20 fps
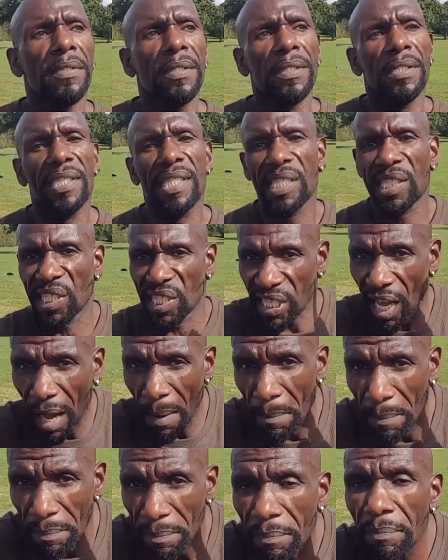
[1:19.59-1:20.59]

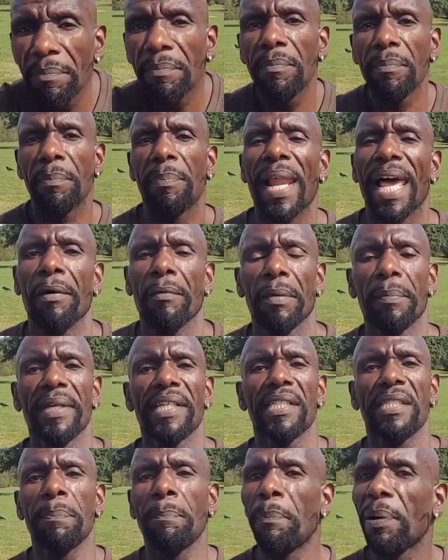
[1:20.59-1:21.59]
some black women's